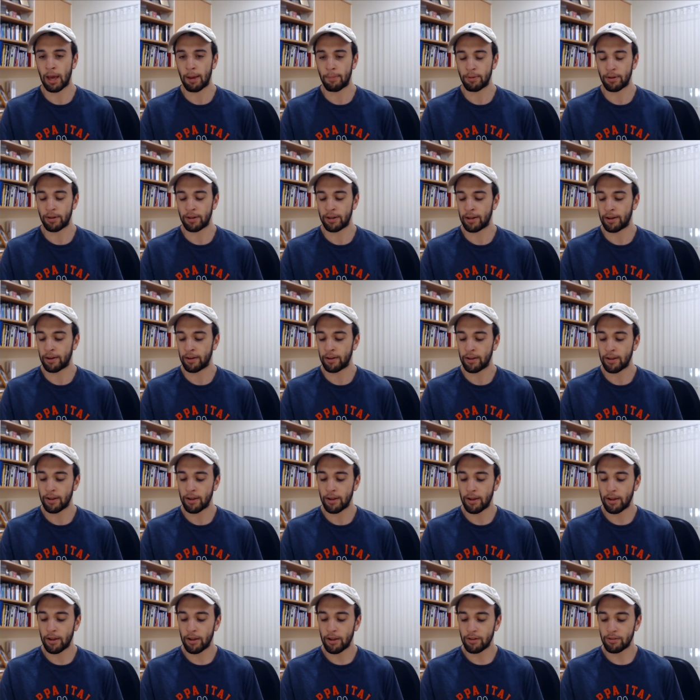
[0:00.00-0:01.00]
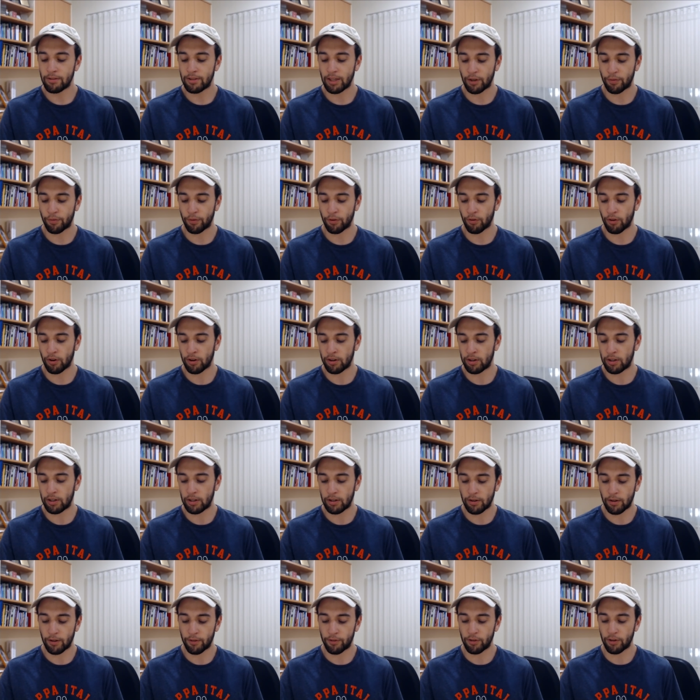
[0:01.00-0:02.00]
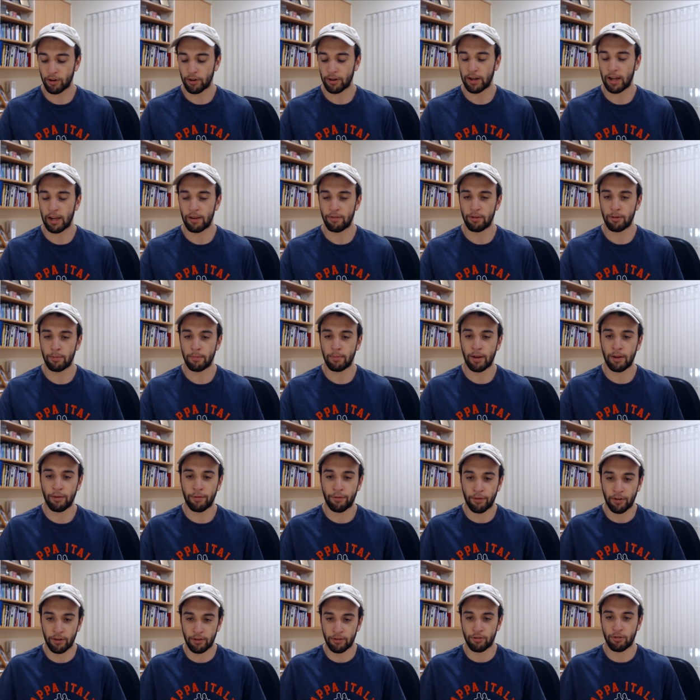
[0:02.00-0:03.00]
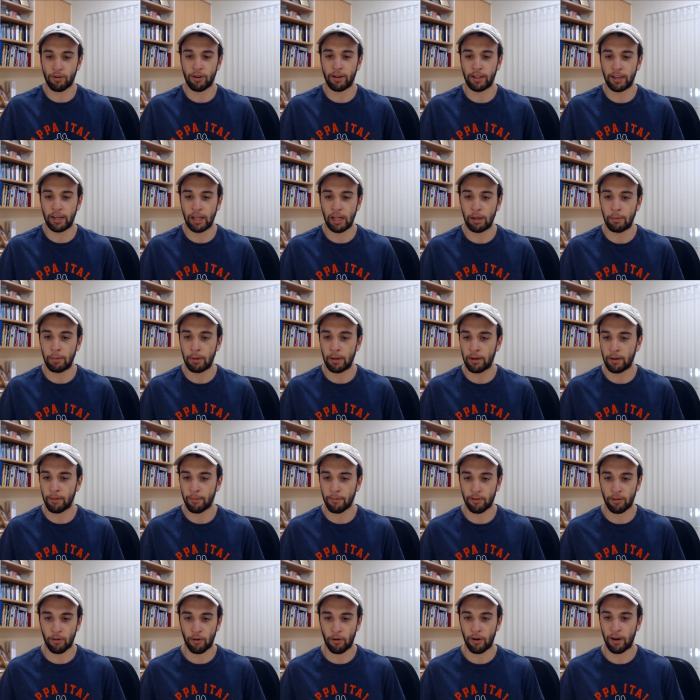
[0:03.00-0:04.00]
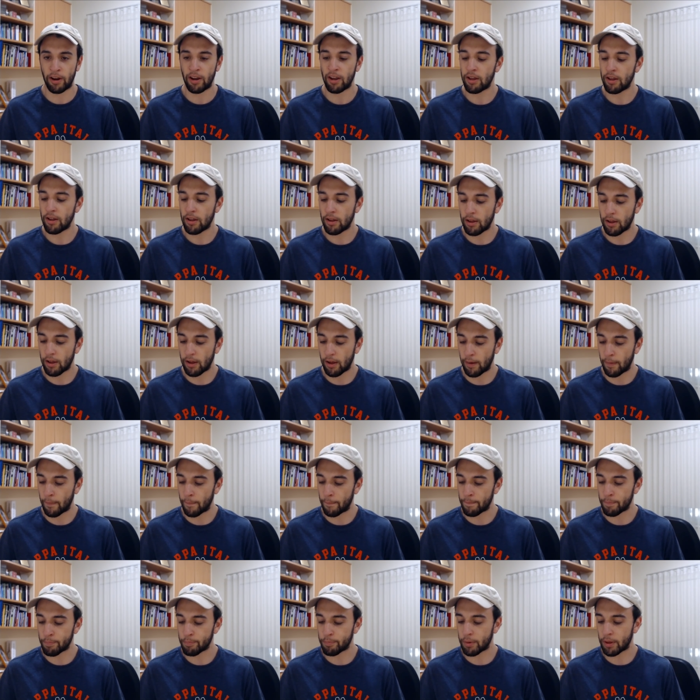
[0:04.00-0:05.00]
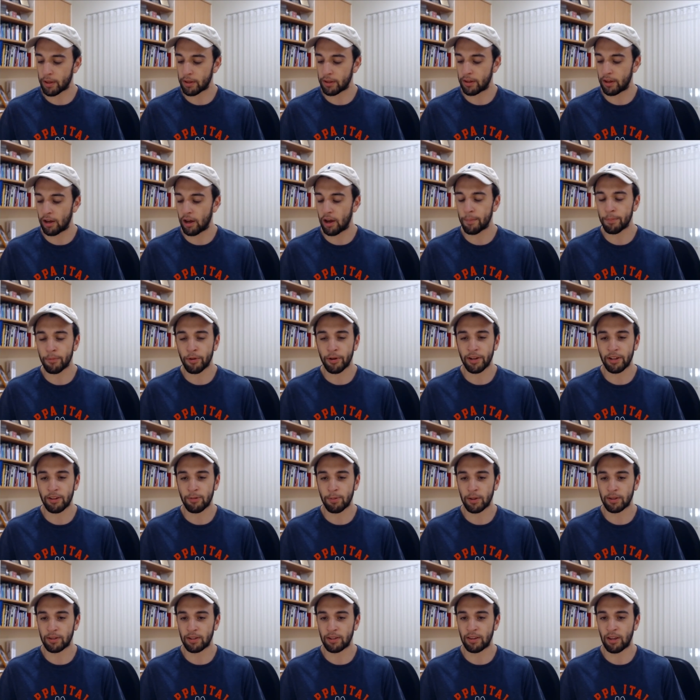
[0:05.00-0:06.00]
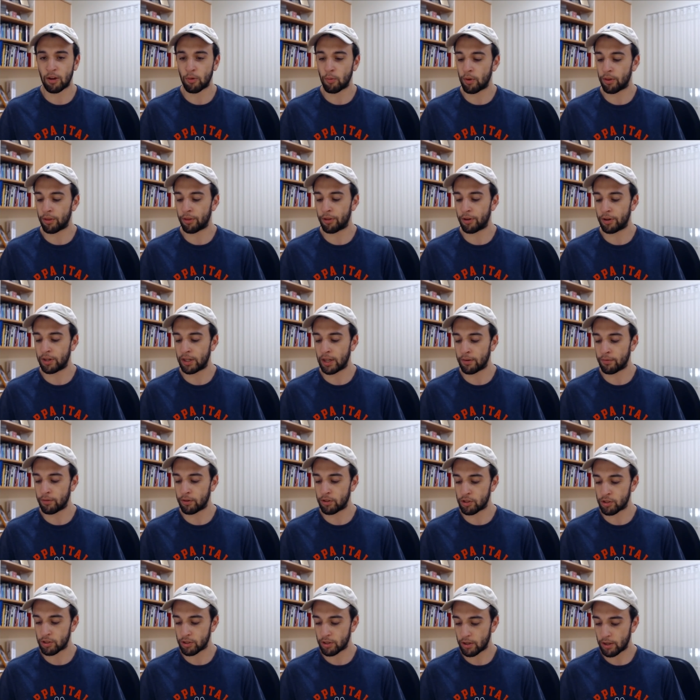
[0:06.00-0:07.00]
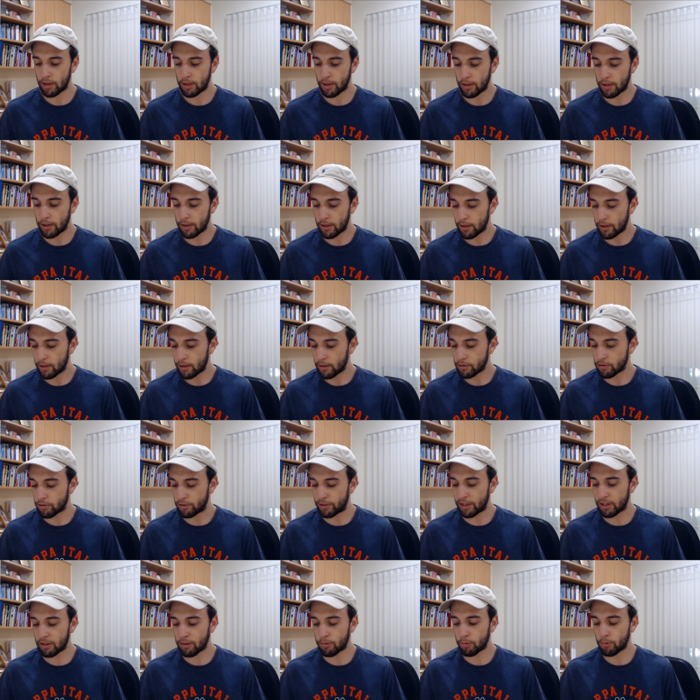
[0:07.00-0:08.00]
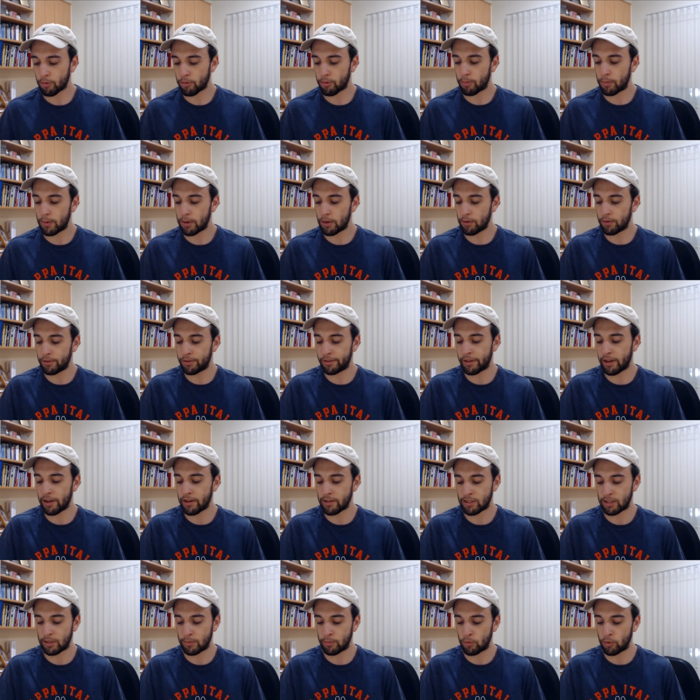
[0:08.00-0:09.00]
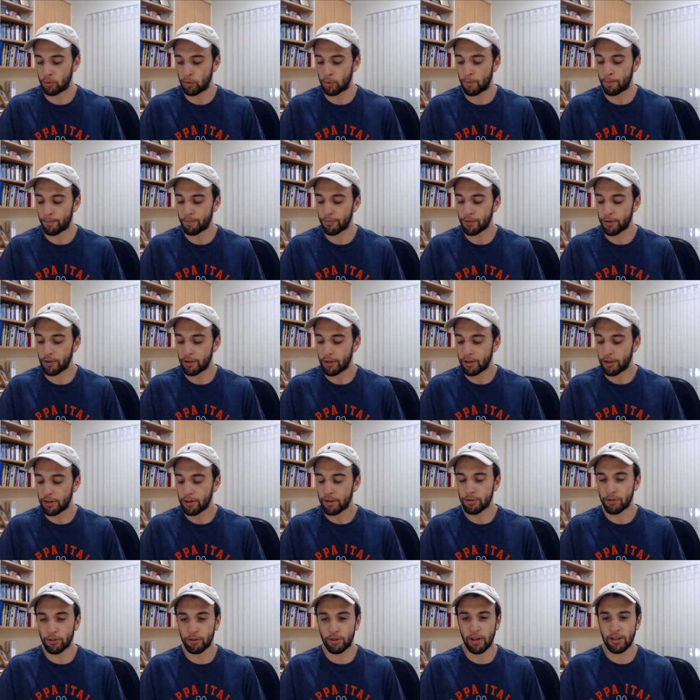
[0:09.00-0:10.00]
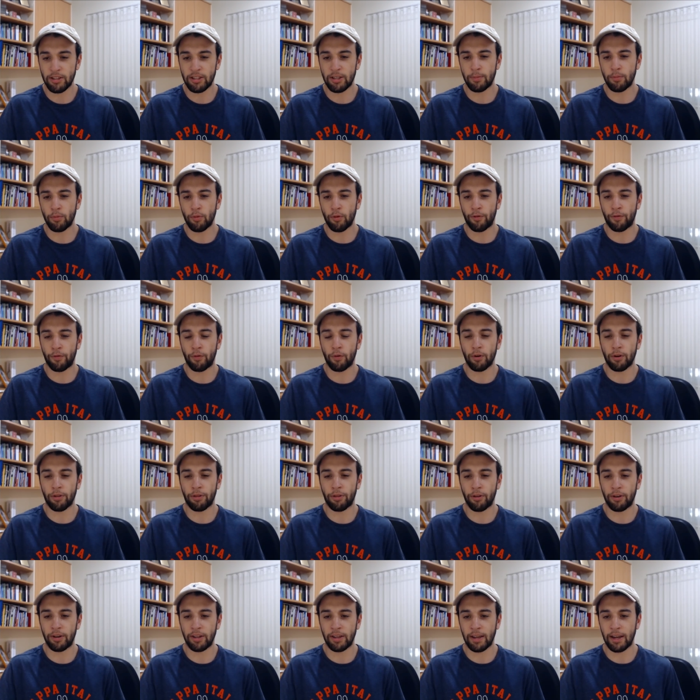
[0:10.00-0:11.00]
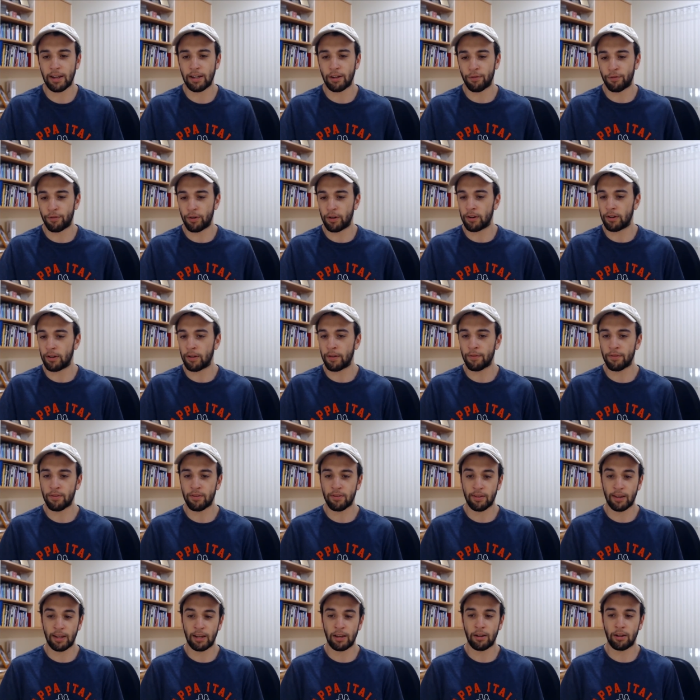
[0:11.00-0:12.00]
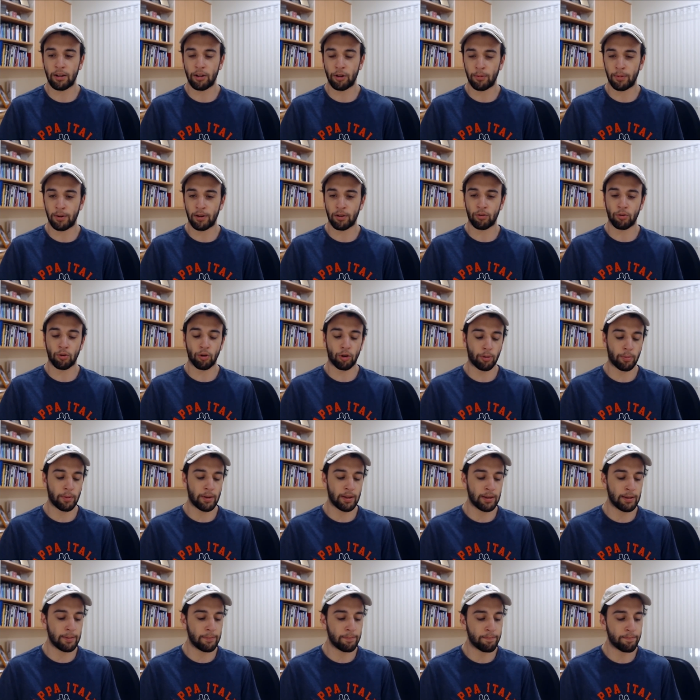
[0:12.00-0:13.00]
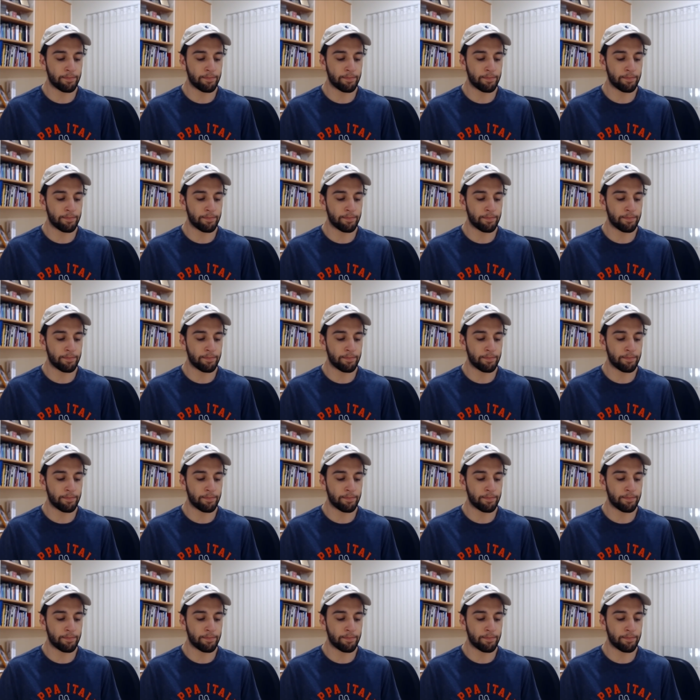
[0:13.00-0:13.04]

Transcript: now. Tick for Grundy. If you don't have him, have fun trying to get him in. I'm sorry. But yeah, I'm not expecting that 130 average. So next we'll speak on Darcy Moore. So Darcy Moore, forward 30k defender. Seen a little bit of talk about him.